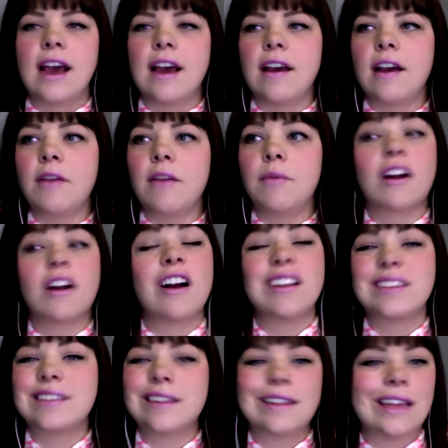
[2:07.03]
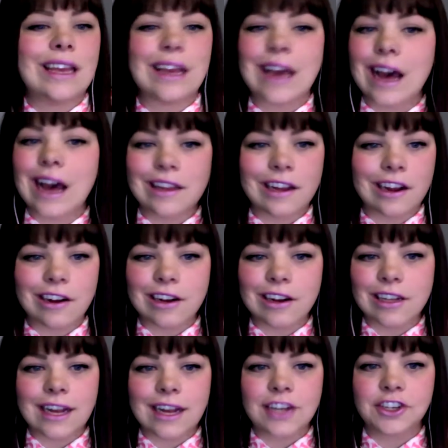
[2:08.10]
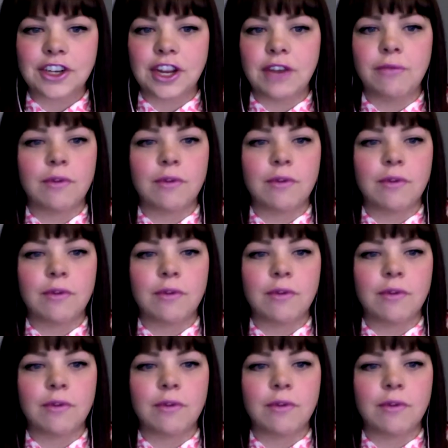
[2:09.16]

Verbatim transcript: Uh, we're constantly culling our collection,